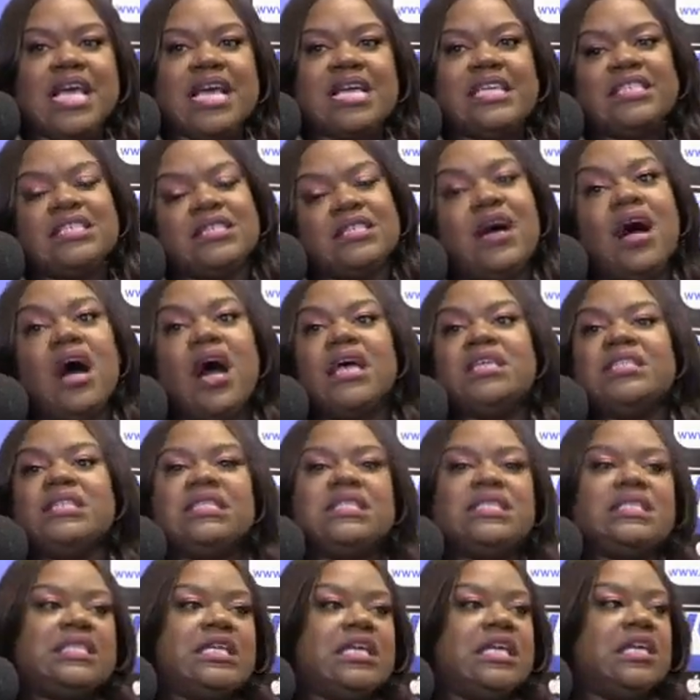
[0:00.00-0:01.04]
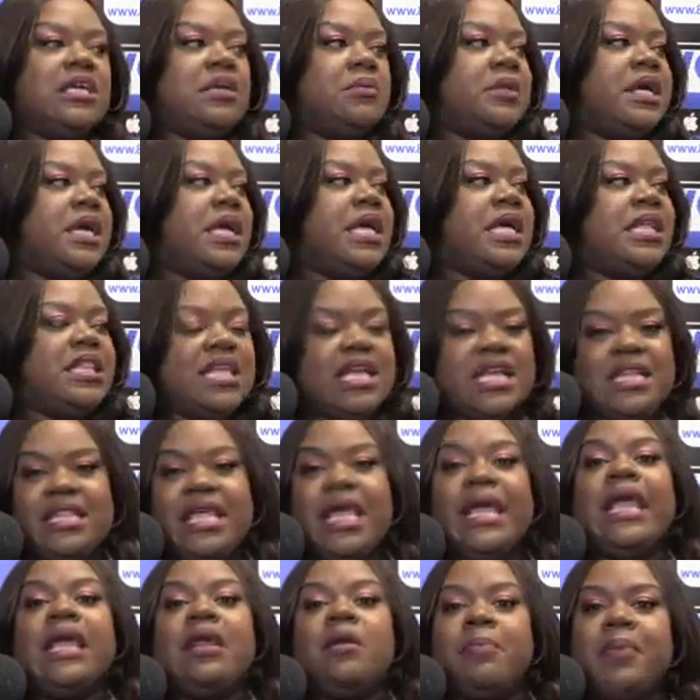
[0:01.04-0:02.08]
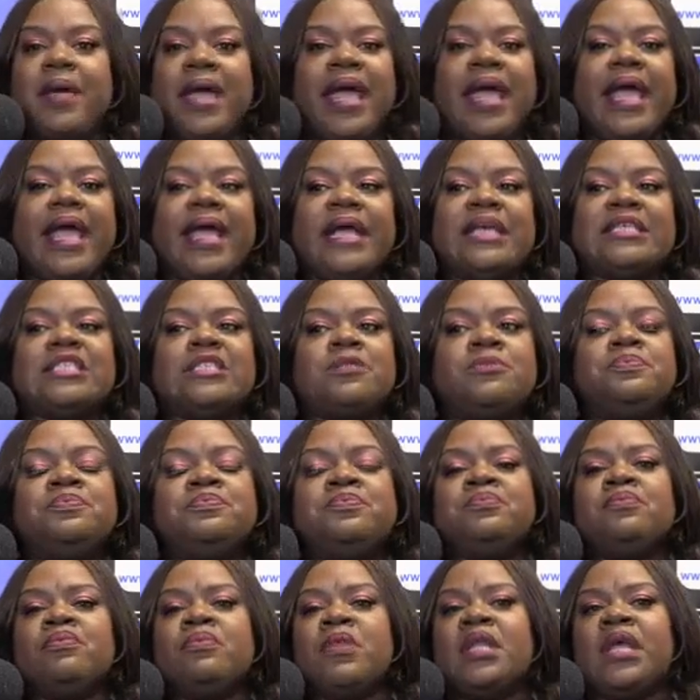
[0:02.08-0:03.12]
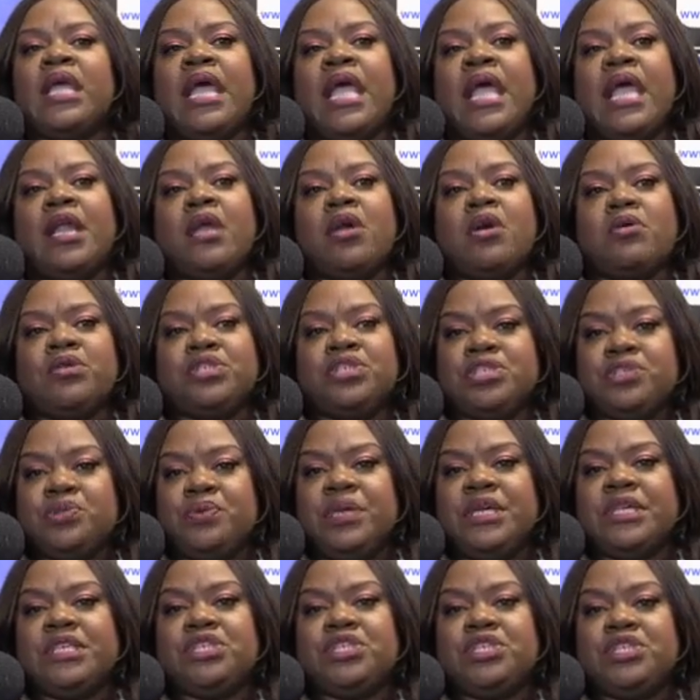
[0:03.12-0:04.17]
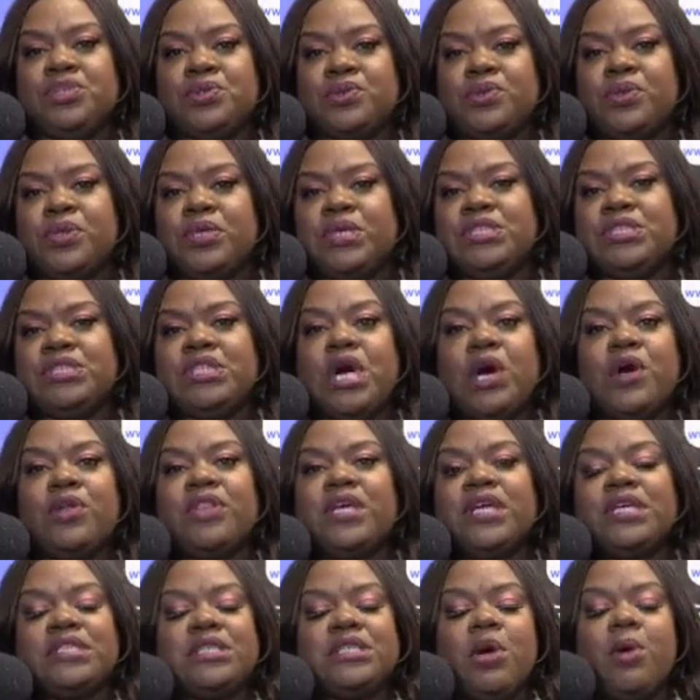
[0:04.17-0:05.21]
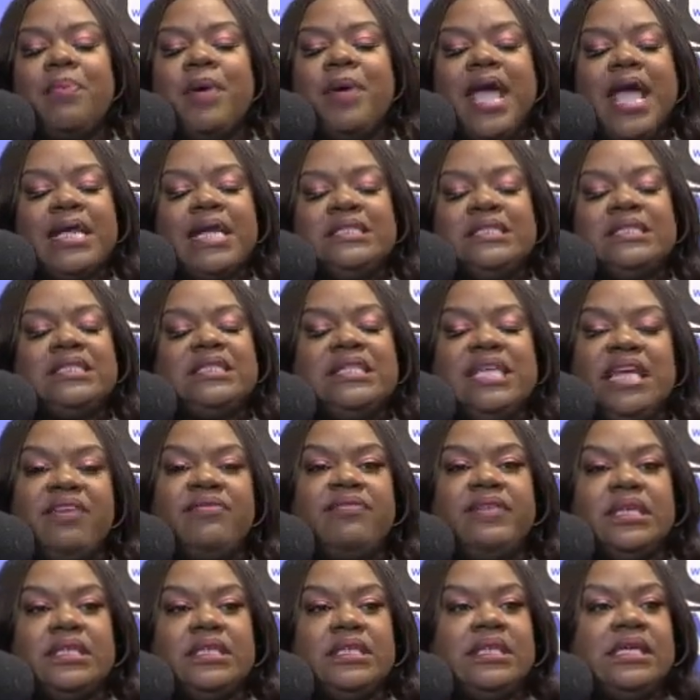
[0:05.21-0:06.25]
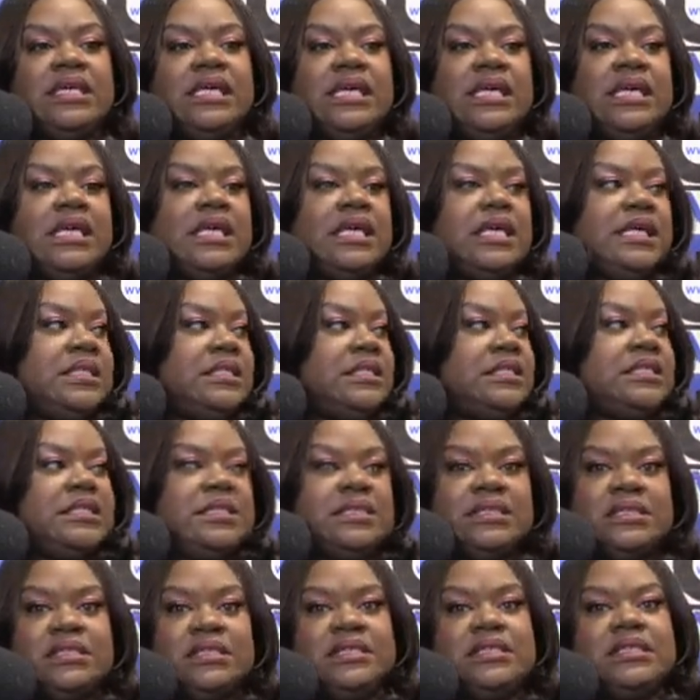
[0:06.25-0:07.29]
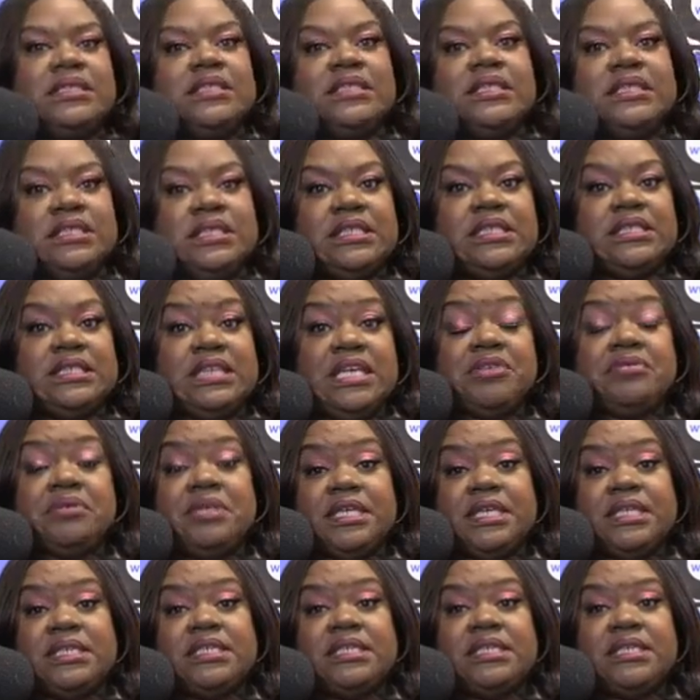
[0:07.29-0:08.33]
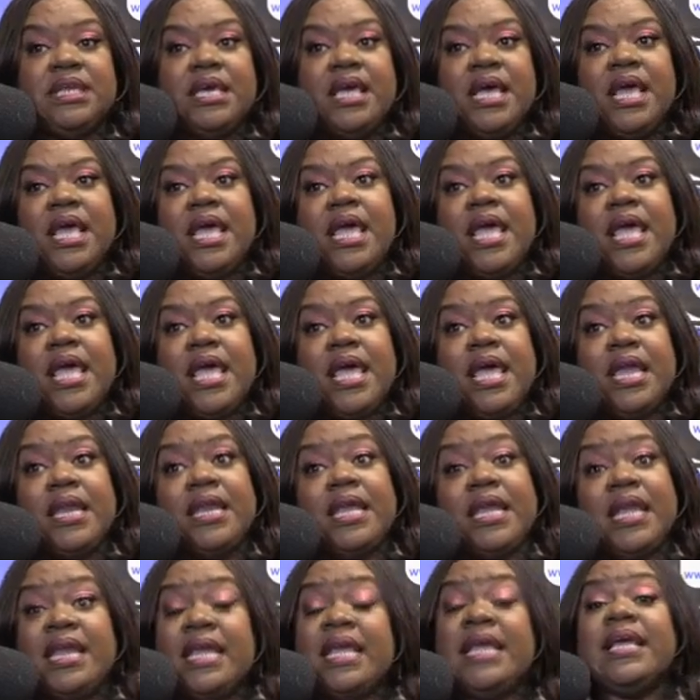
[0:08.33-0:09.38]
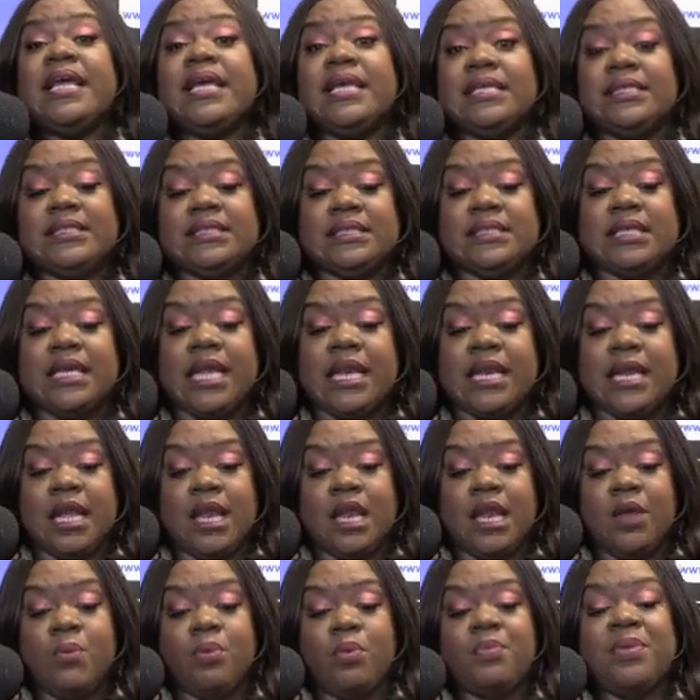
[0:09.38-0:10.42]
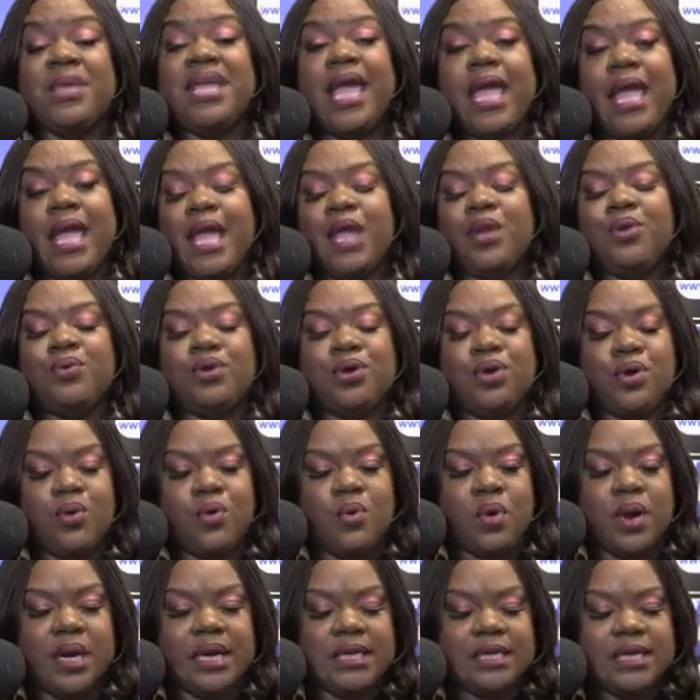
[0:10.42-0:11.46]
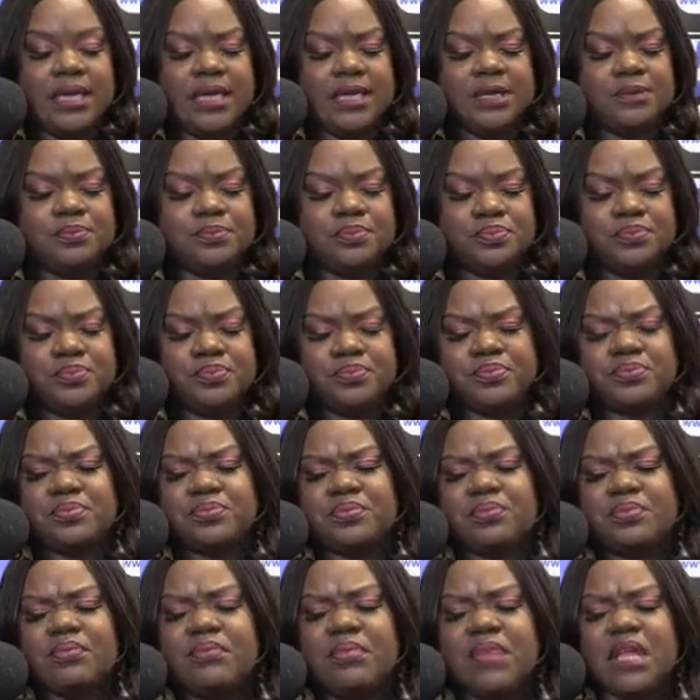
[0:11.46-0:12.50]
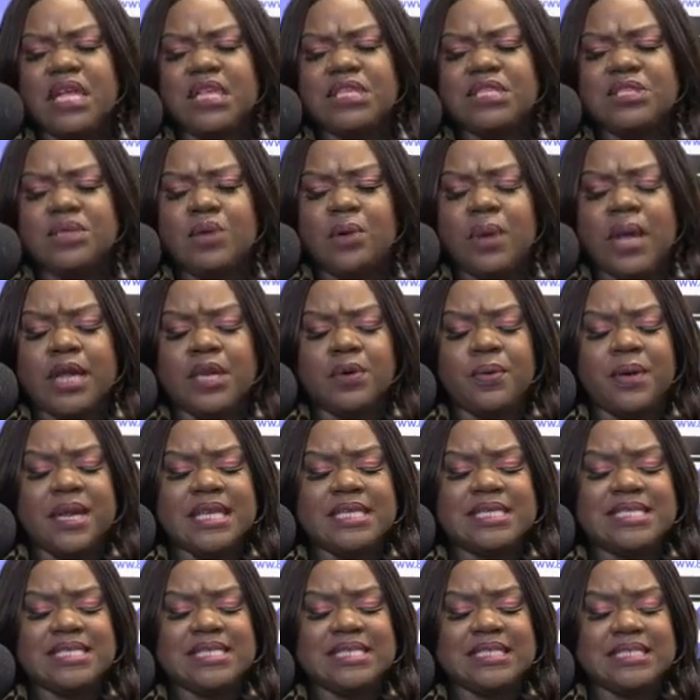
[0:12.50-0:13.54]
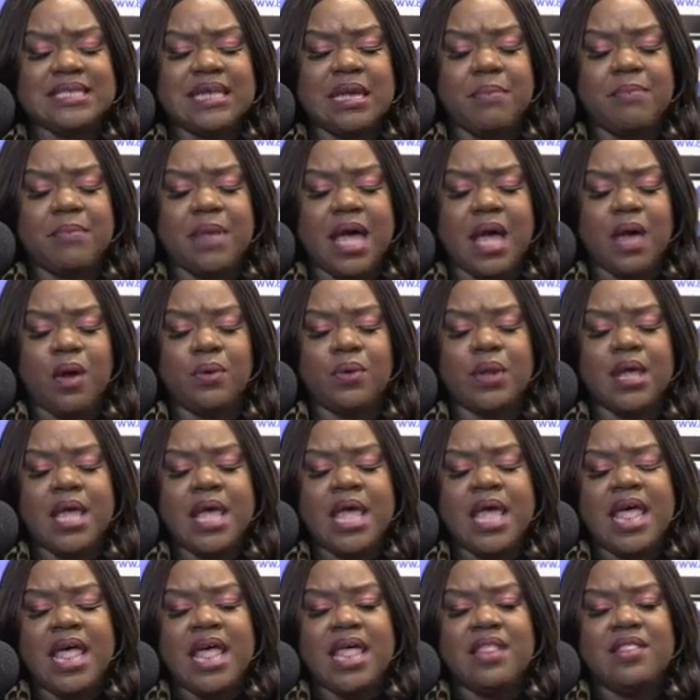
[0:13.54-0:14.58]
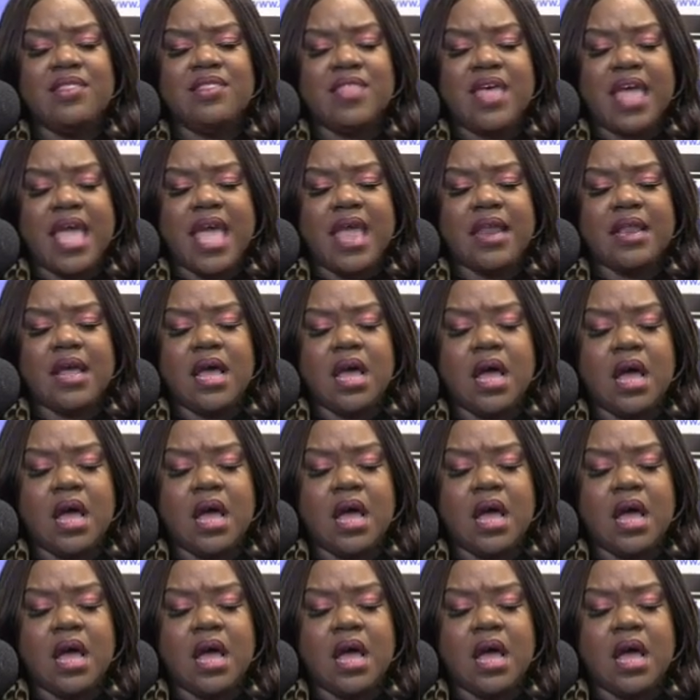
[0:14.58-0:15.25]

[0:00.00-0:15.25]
stars of the team, they get a pass. And Coach Ewing assures, no, there's no passes given. This is serious, and it is, and it will be handled accordingly. So I know it has since come out that